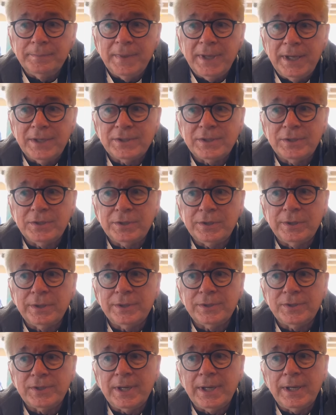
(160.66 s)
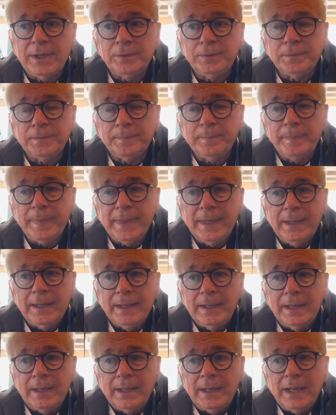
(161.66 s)
as it turns out,
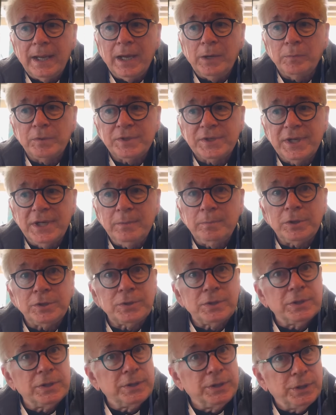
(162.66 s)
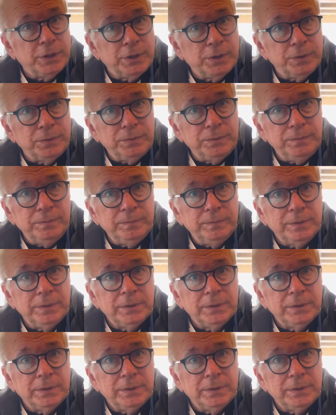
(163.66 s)
I was able to go